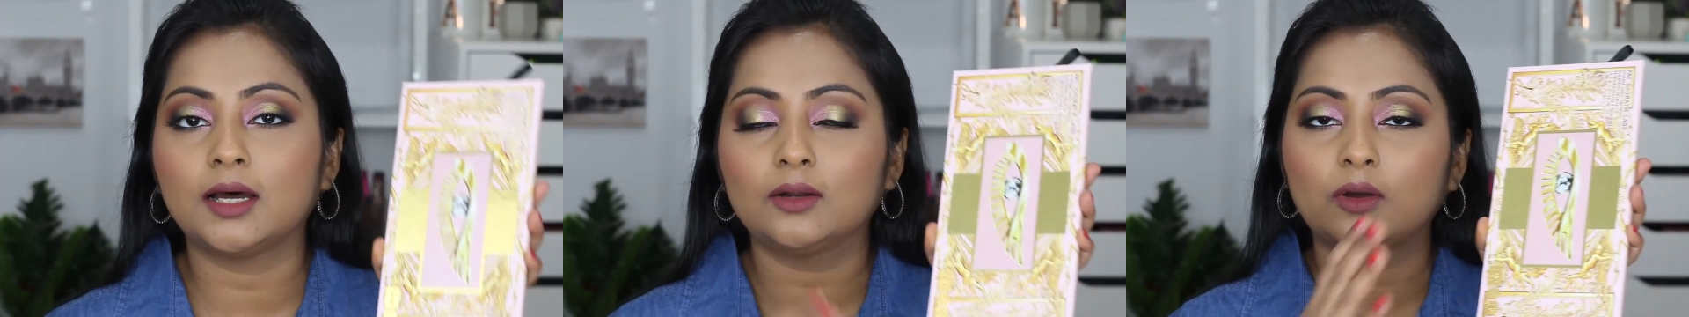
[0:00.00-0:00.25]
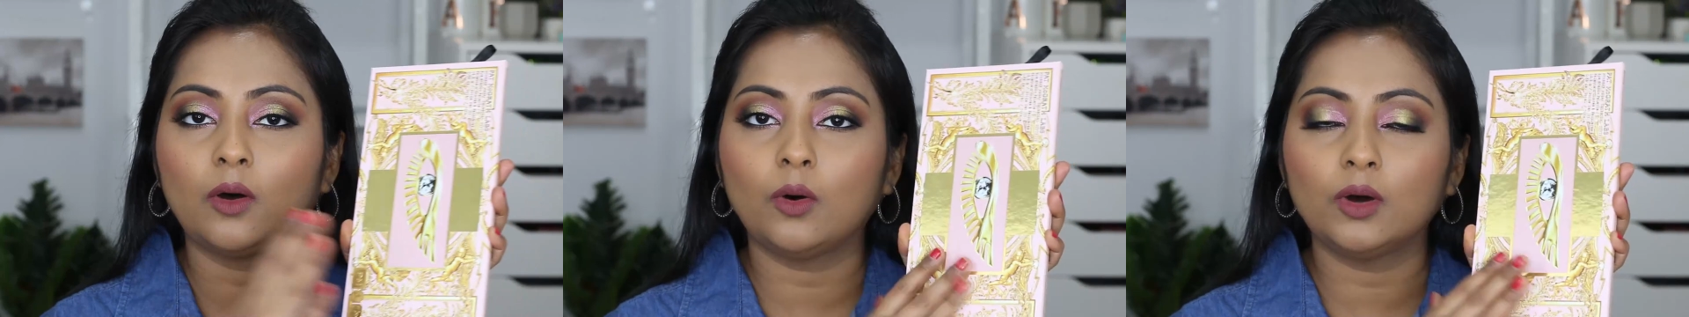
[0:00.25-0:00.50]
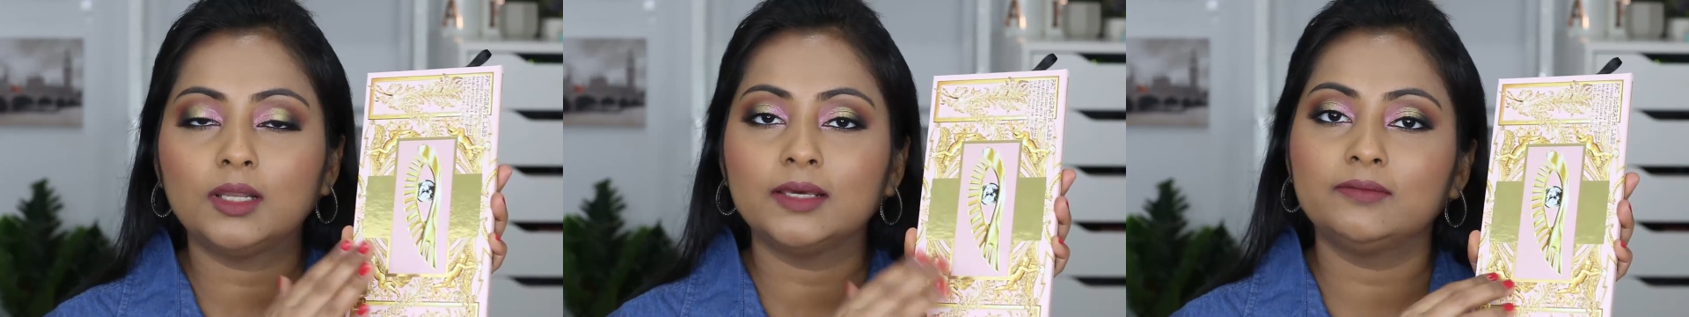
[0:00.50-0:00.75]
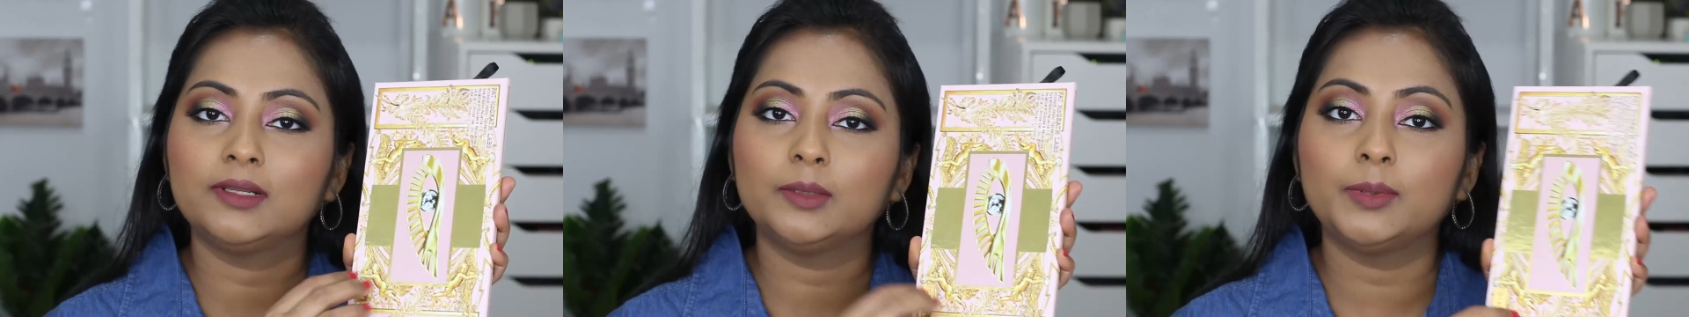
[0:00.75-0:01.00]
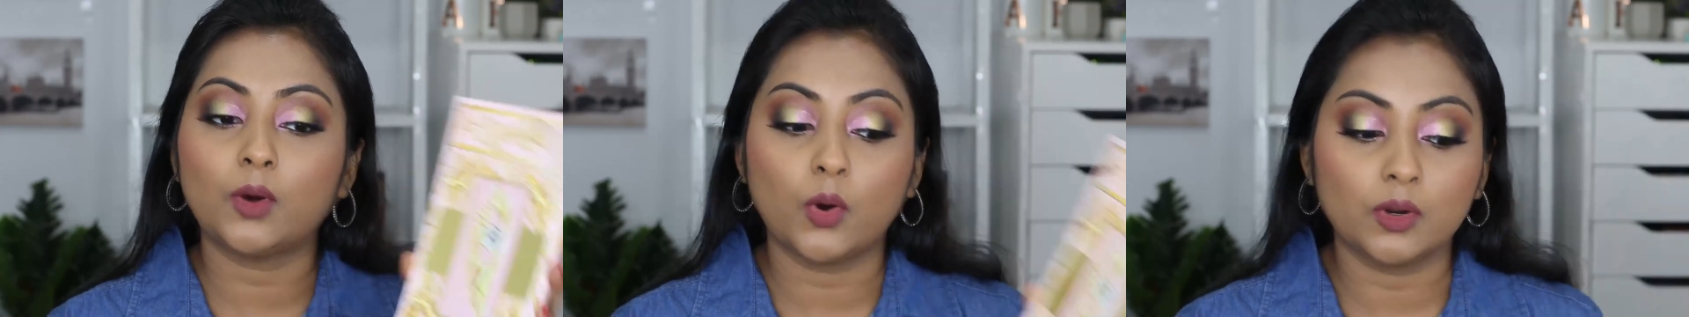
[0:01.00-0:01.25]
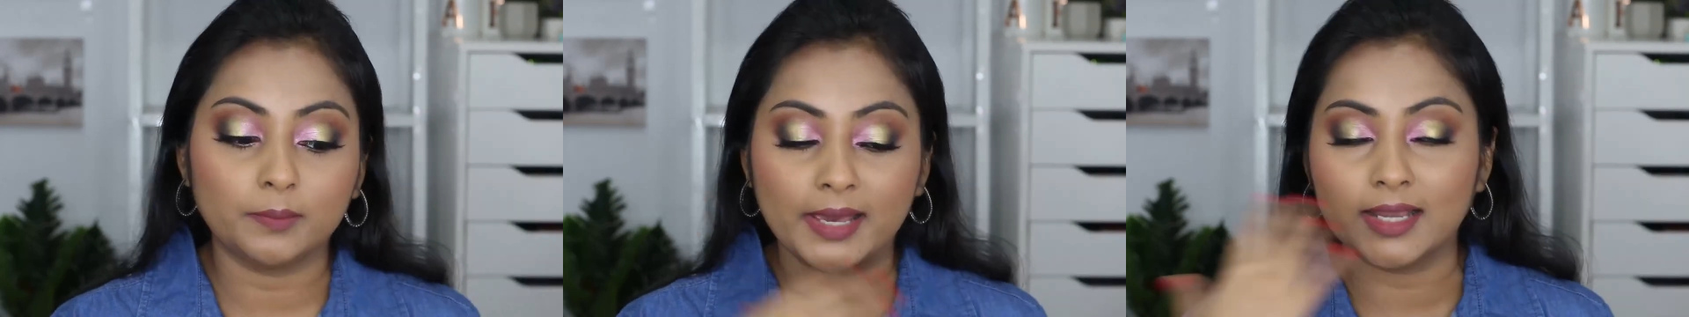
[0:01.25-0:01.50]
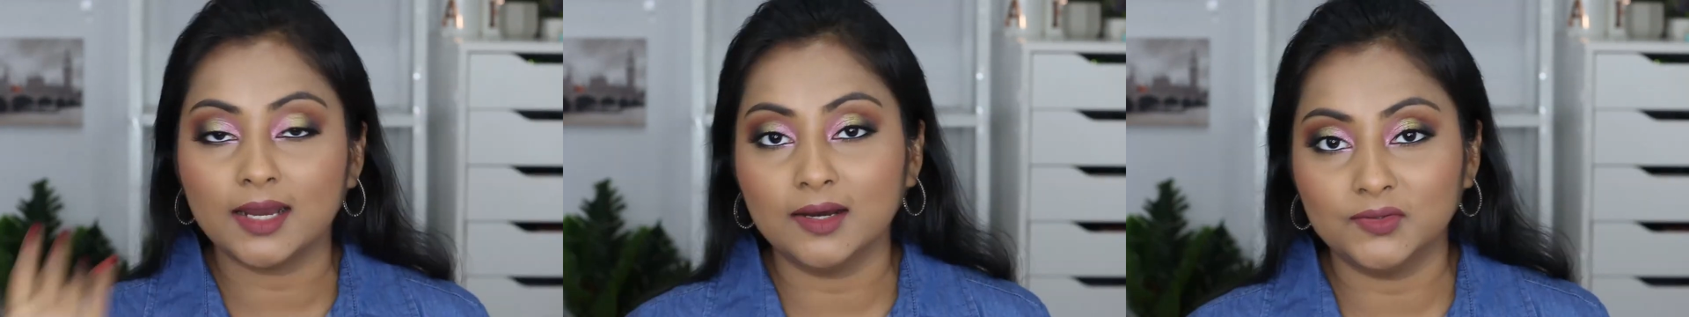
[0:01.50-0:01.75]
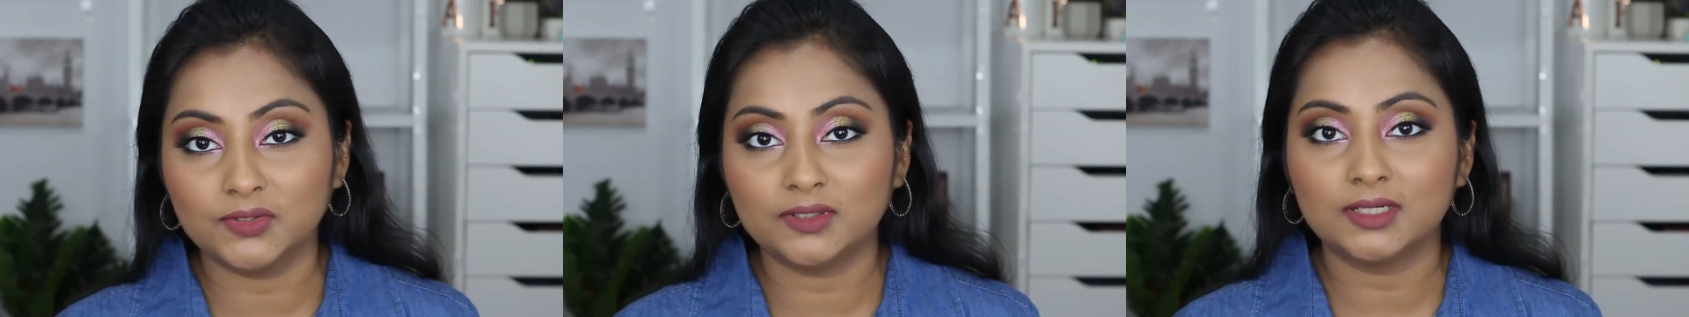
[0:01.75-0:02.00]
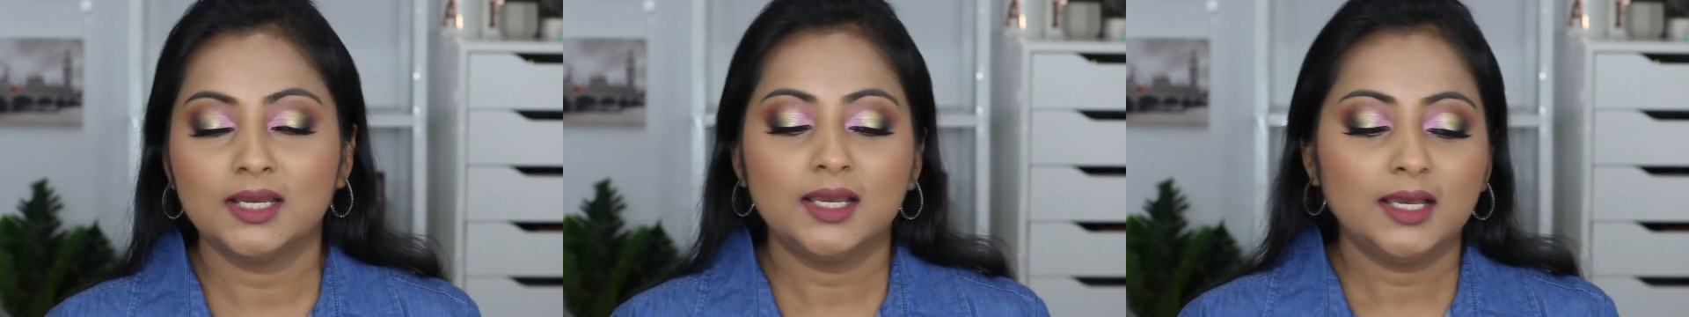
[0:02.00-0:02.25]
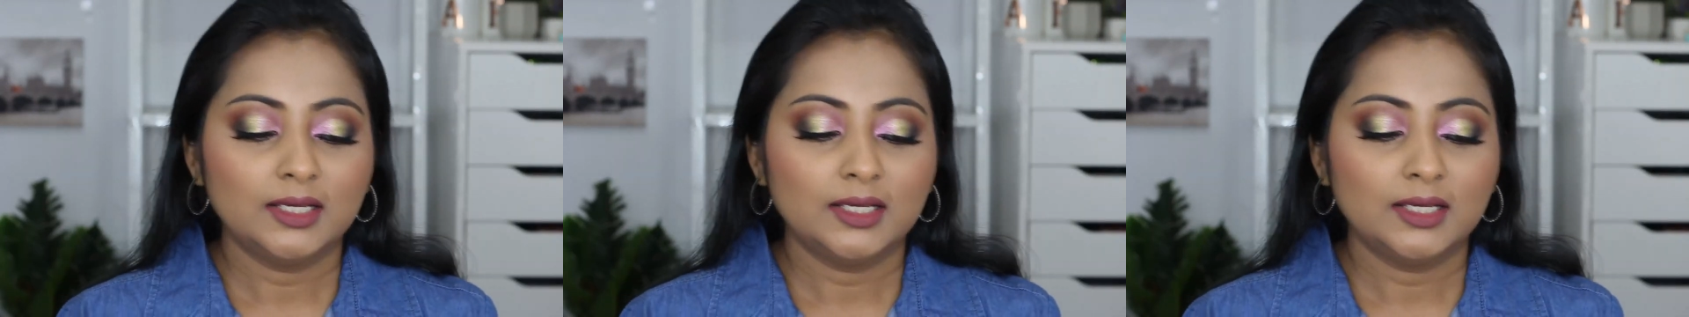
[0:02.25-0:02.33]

are all available on my other